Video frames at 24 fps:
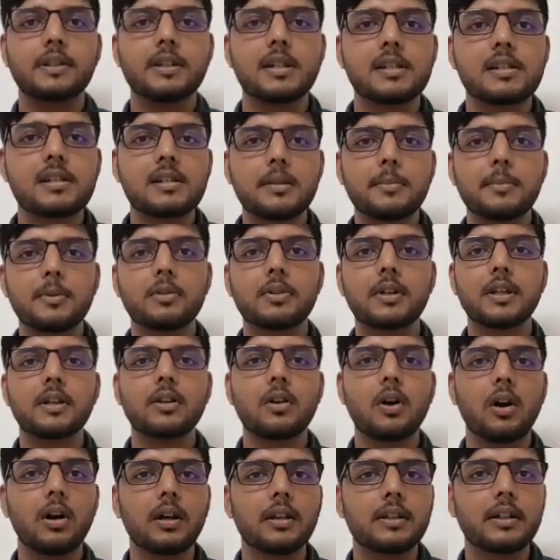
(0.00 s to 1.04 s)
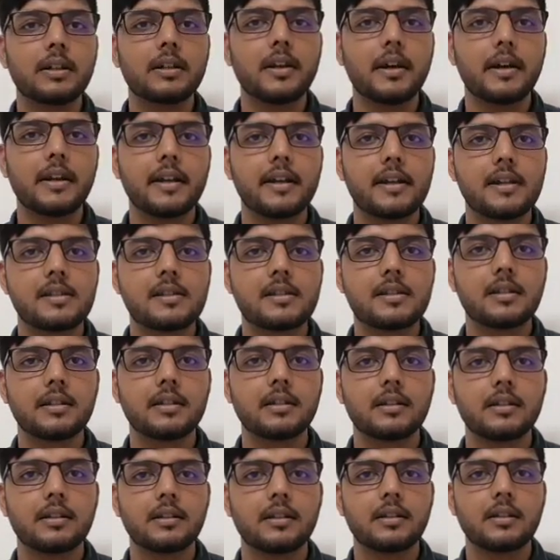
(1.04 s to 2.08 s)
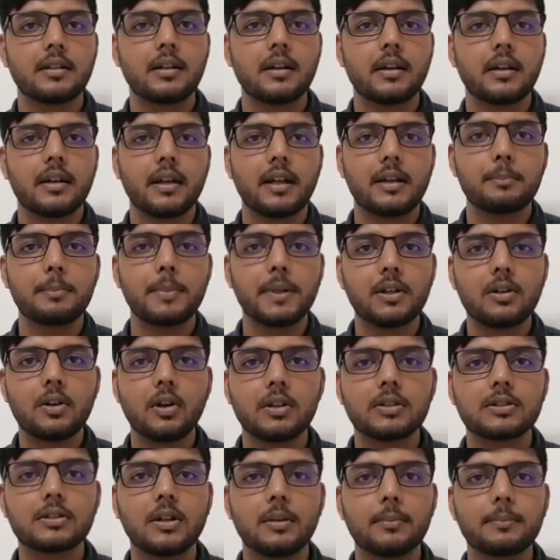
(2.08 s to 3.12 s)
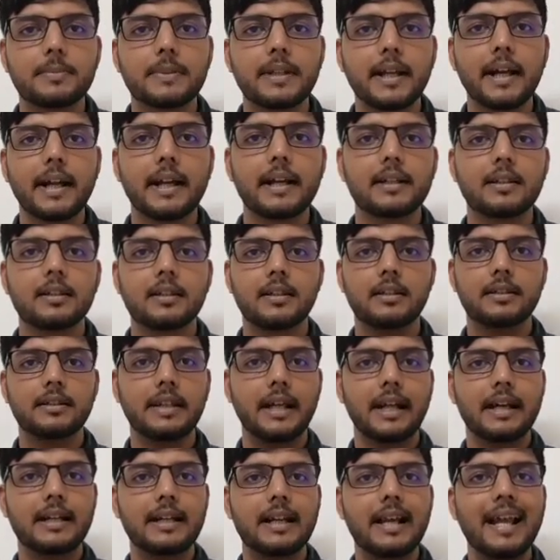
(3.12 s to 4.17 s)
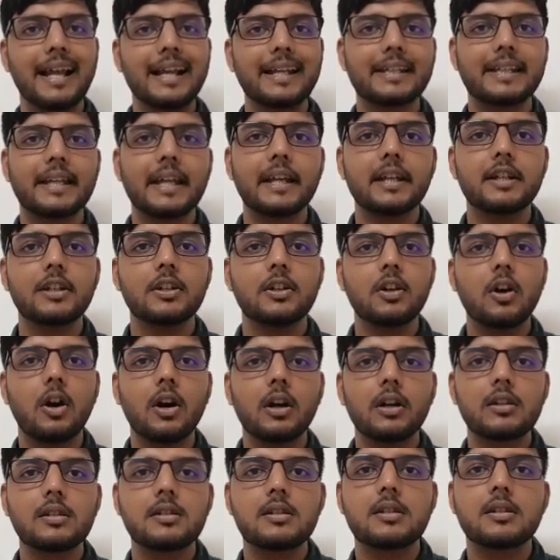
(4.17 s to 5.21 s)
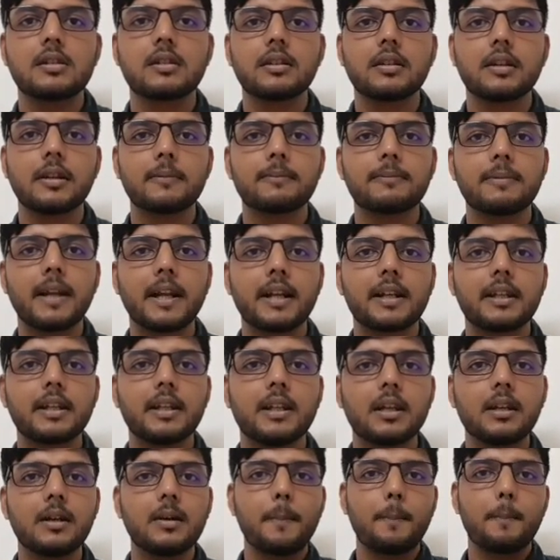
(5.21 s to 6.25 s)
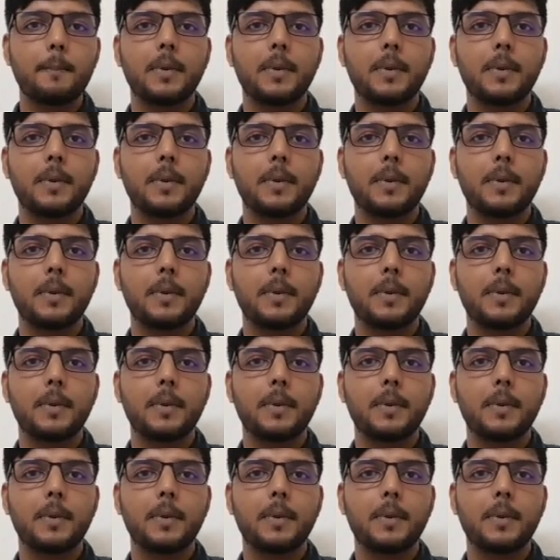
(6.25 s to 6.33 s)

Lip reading: distribute in all the direction, and because of that, that light cannot reflect in a